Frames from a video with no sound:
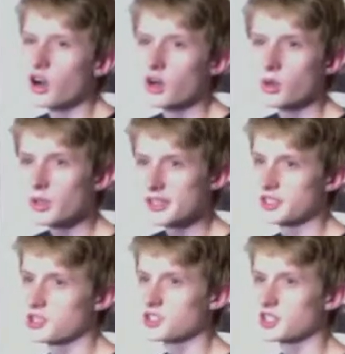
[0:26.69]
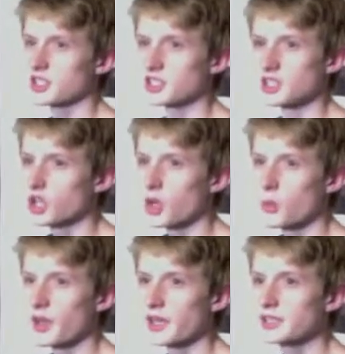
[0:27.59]
Oh, what, so you're just gonna look
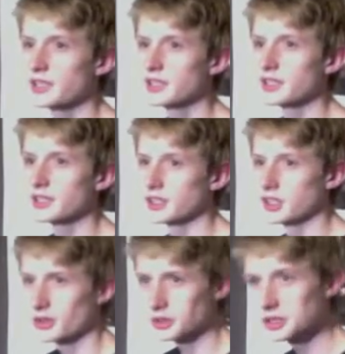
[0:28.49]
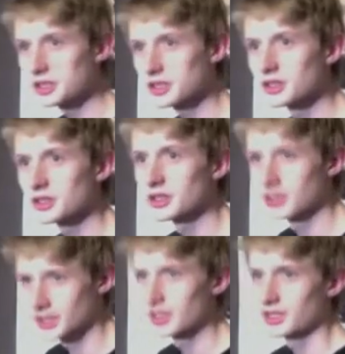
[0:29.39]
away and ignore me?
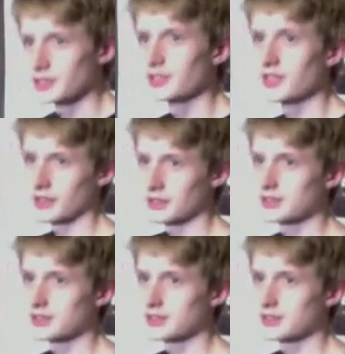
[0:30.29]
Yeah, 'cause